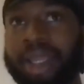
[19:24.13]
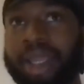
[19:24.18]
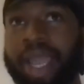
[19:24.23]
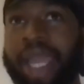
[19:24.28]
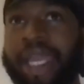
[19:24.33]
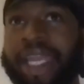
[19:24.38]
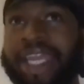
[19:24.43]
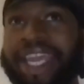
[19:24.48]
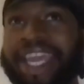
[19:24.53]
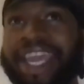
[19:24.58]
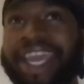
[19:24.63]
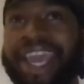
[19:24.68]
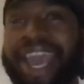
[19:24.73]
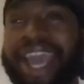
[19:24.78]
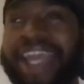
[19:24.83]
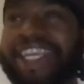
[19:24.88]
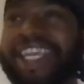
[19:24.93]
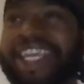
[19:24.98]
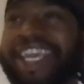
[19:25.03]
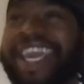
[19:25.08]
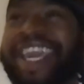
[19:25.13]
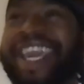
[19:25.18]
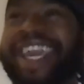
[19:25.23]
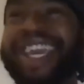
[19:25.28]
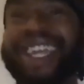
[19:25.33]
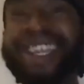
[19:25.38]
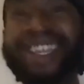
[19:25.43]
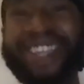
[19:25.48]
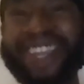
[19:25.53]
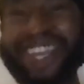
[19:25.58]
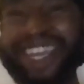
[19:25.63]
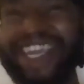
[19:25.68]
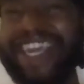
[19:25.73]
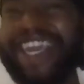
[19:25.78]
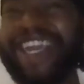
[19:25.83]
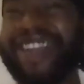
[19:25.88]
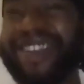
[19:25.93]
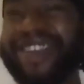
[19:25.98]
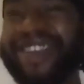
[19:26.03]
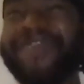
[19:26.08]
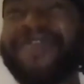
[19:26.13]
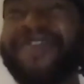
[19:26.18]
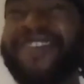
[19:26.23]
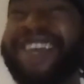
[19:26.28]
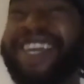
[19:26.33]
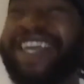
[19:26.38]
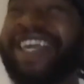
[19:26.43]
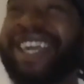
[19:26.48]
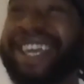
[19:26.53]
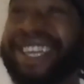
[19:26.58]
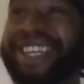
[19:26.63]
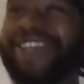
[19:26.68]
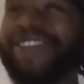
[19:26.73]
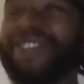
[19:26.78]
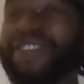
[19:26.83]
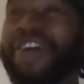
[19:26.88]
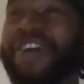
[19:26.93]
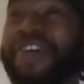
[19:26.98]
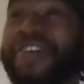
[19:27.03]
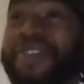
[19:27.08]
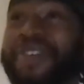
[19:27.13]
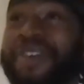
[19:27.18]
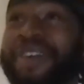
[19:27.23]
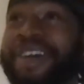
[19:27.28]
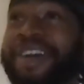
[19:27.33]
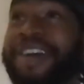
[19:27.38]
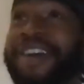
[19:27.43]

and he hit the note.